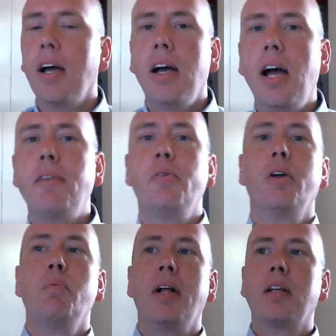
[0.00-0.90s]
Hi everyone,
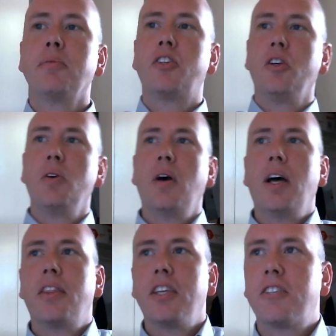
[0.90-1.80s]
and welcome to
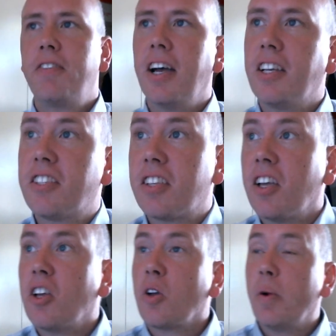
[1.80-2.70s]
this first
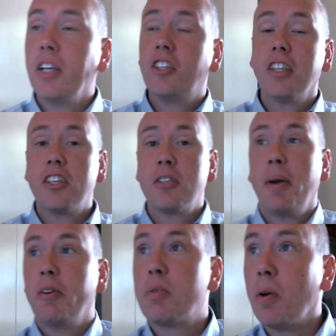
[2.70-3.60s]
question. This is my
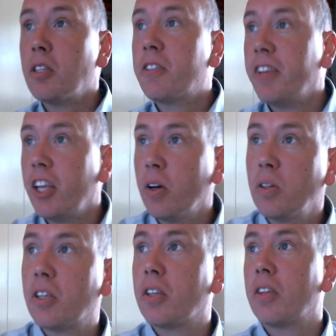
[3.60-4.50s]
response video
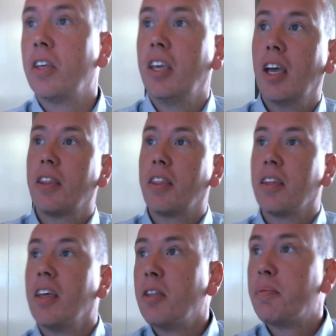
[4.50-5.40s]
to the
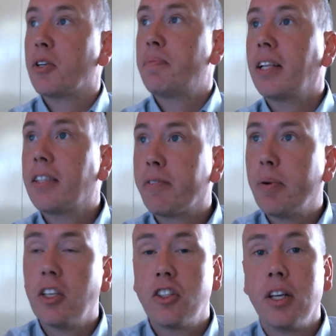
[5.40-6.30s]
perspective
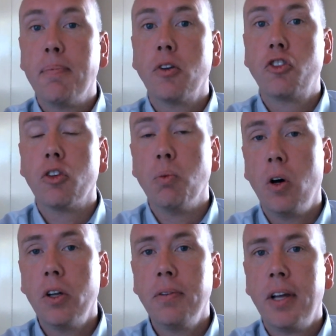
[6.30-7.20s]
question in Module
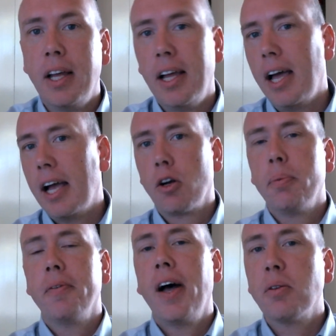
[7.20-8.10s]
1. A couple
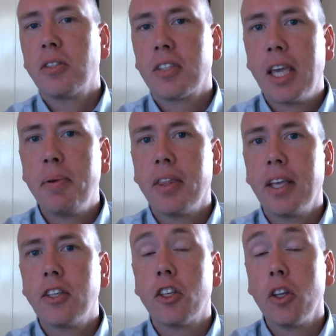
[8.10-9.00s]
of housekeeping
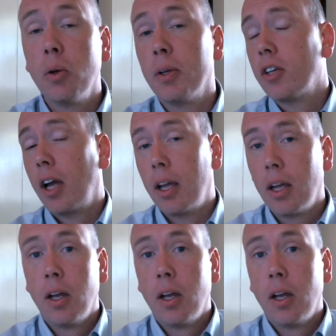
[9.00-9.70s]
things to do, which I